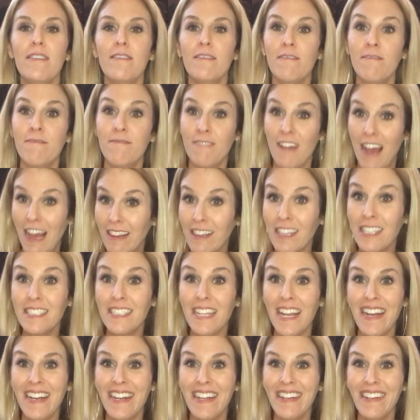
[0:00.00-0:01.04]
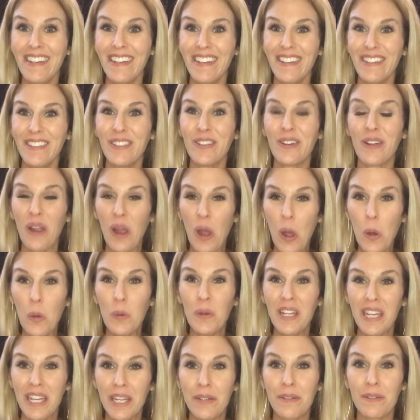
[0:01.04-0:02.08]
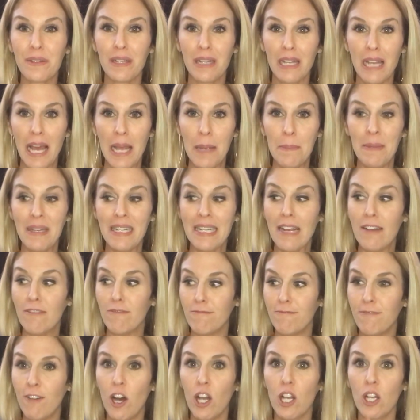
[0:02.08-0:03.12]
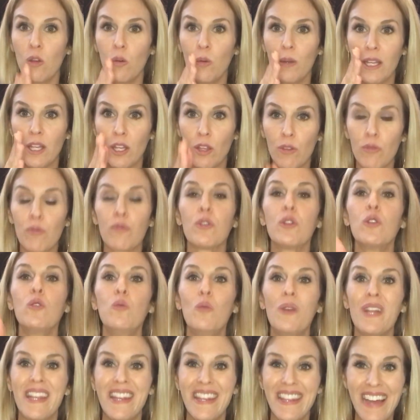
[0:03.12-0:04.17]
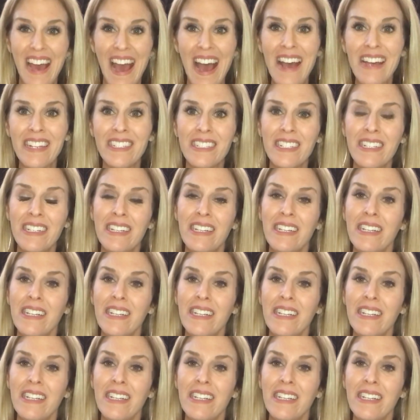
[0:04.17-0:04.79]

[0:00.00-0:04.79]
validating your own inner alignment and following through with that